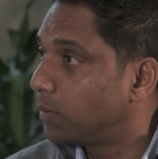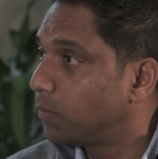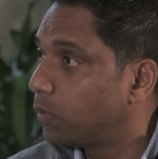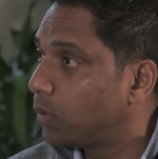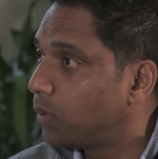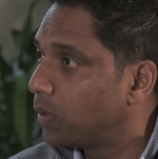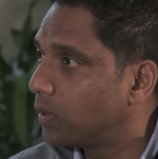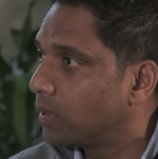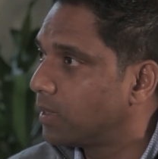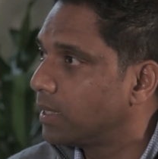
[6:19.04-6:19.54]

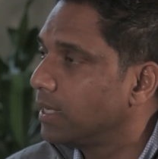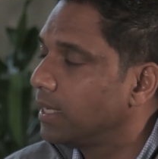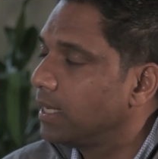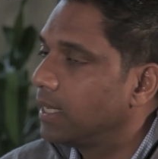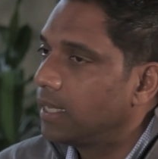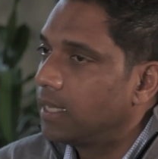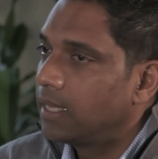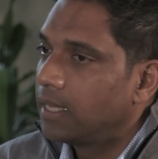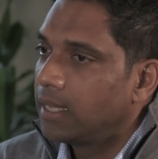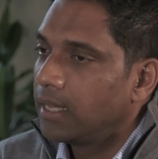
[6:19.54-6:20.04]
world,
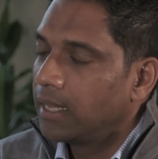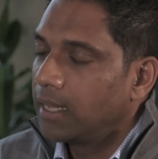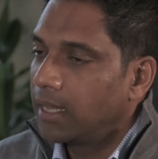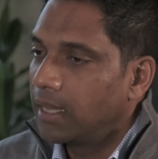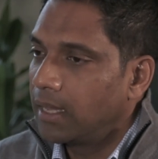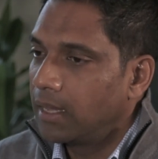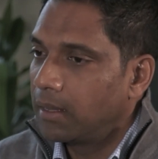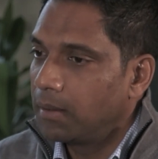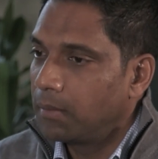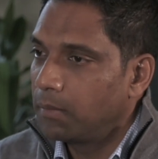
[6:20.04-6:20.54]

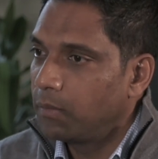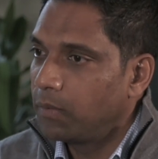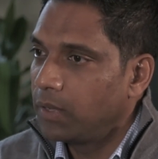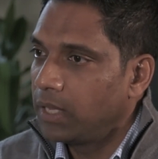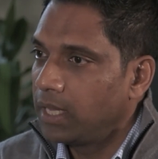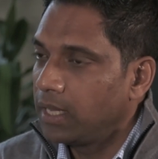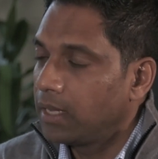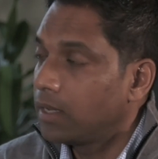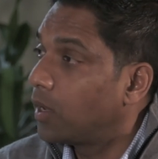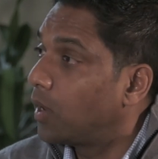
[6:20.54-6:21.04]
uh,
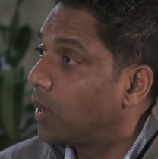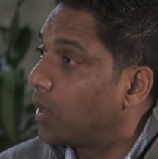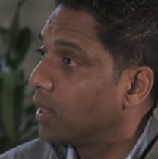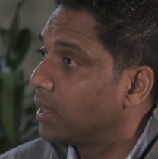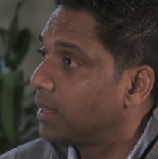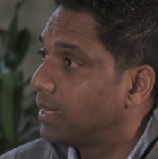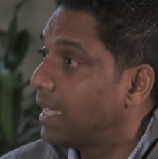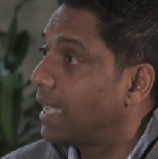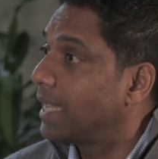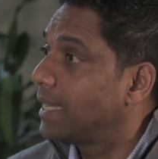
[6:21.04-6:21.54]
we
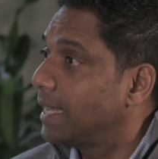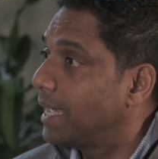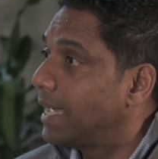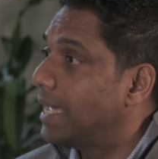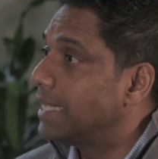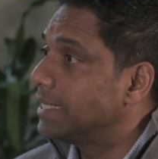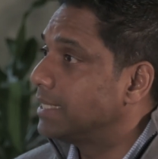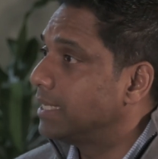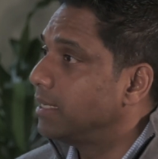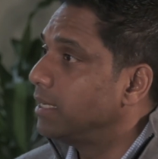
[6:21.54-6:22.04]
call that
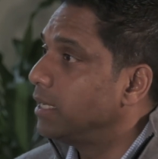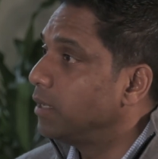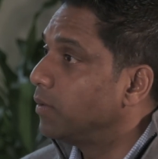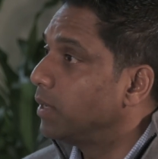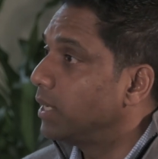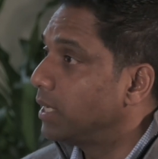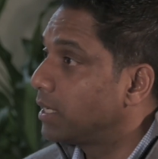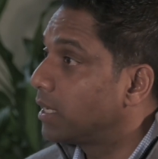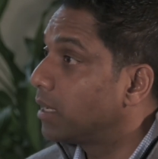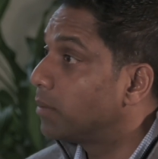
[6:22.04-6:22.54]
as a new
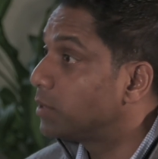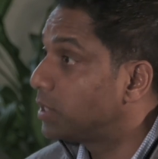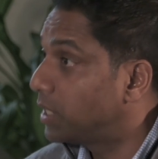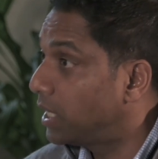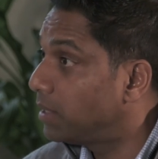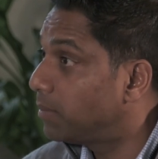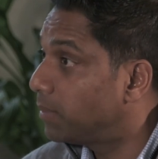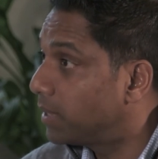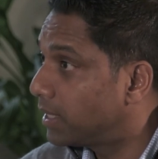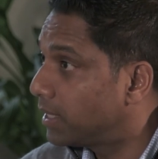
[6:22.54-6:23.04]
income
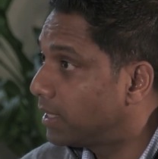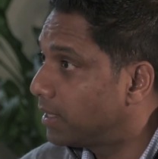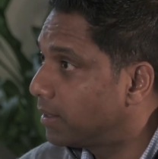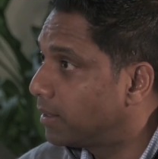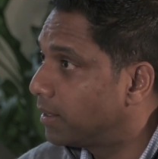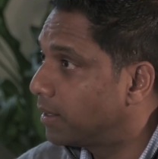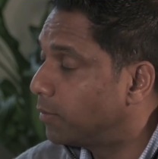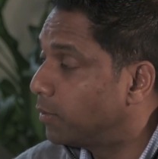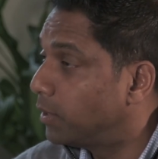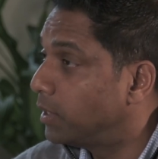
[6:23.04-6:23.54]
statement,
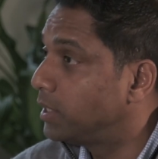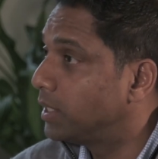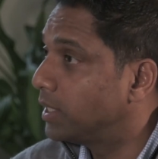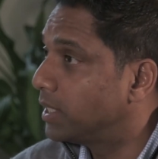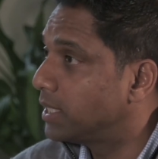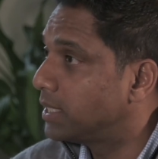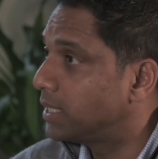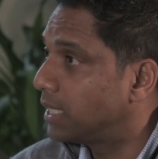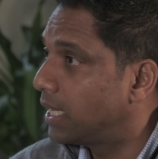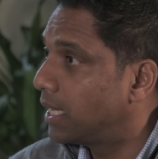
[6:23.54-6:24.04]
uh, which
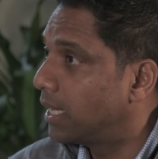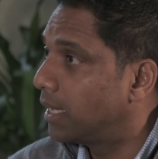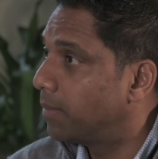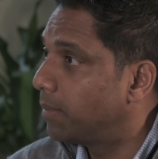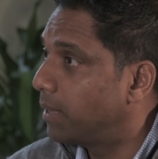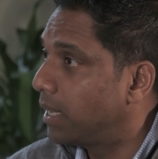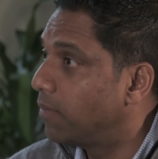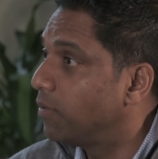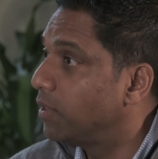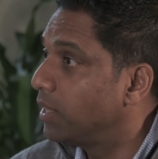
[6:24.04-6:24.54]
is um,
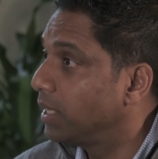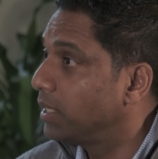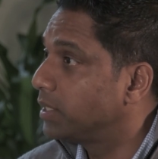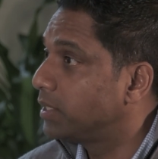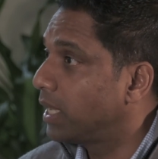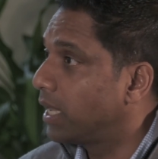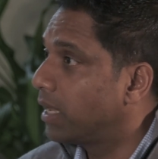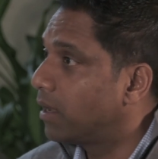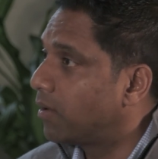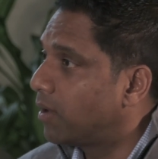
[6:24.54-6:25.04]
everything is
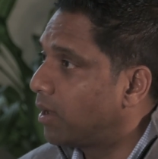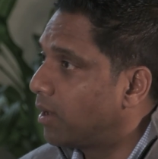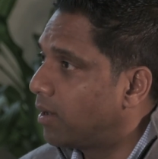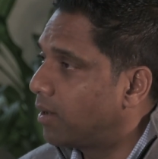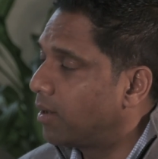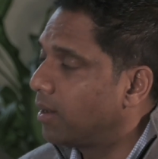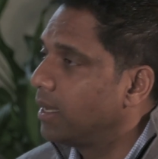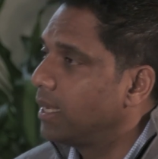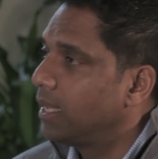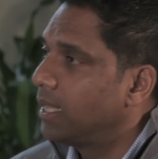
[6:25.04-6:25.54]

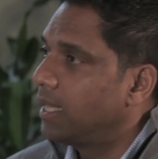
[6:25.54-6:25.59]
ARR.